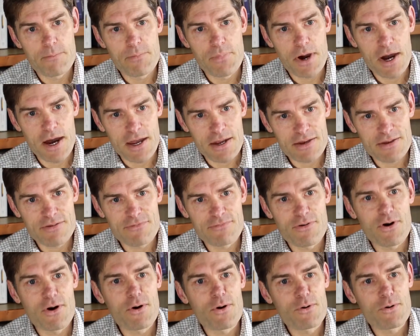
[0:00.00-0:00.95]
but
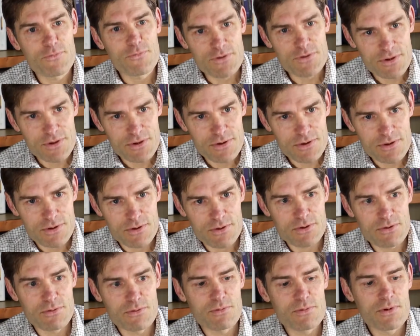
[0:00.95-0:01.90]
evolved
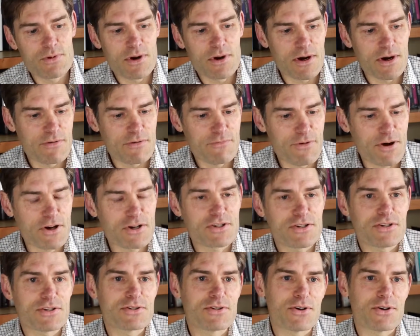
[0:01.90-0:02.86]
to
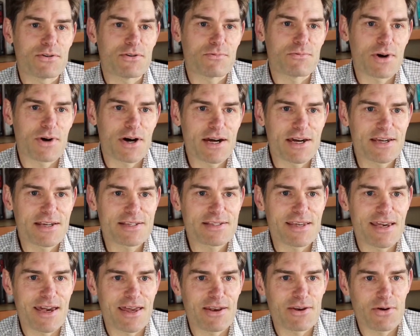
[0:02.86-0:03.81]
function in certain
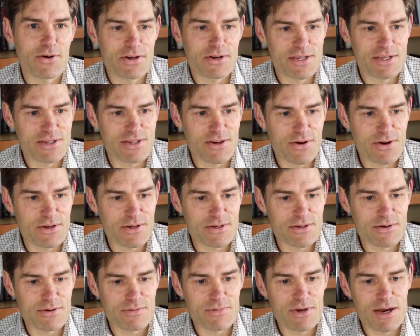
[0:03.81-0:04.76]
ways and not necessarily
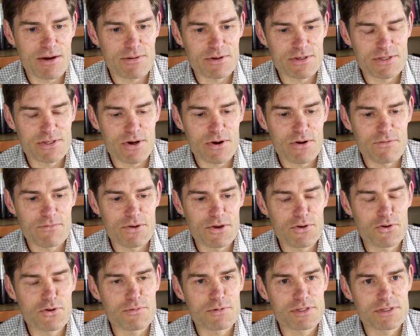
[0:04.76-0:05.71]
to be able to solve the
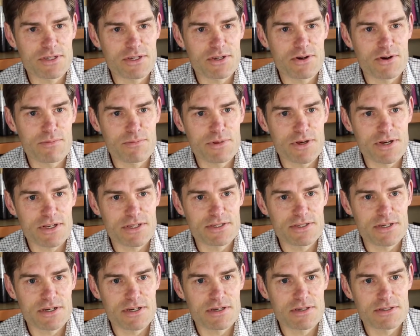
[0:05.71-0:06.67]
enormously
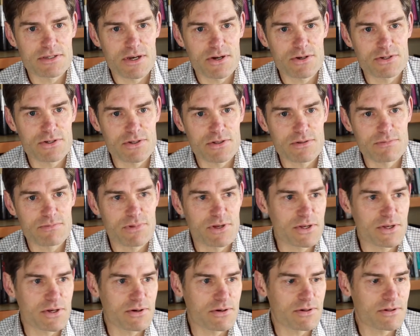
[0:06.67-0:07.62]
complex social,
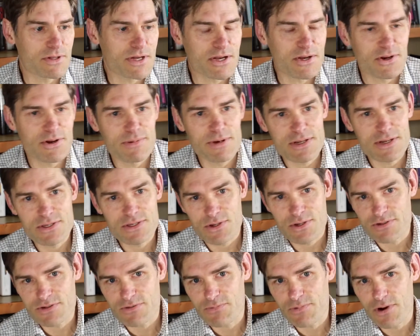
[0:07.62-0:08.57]
political, economic
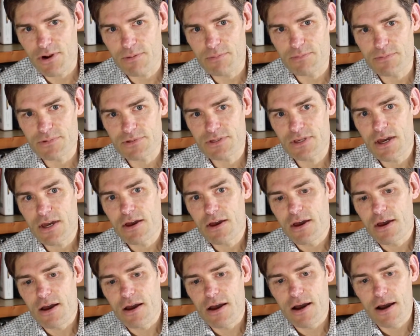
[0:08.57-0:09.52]
sorts of problems
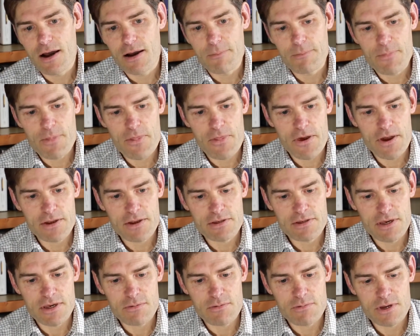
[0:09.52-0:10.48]

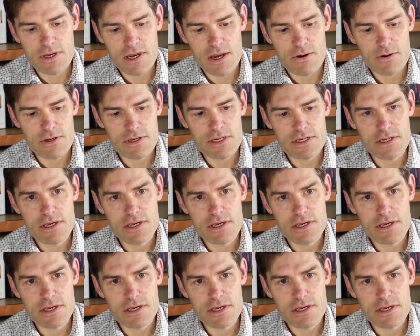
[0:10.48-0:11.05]
that we're currently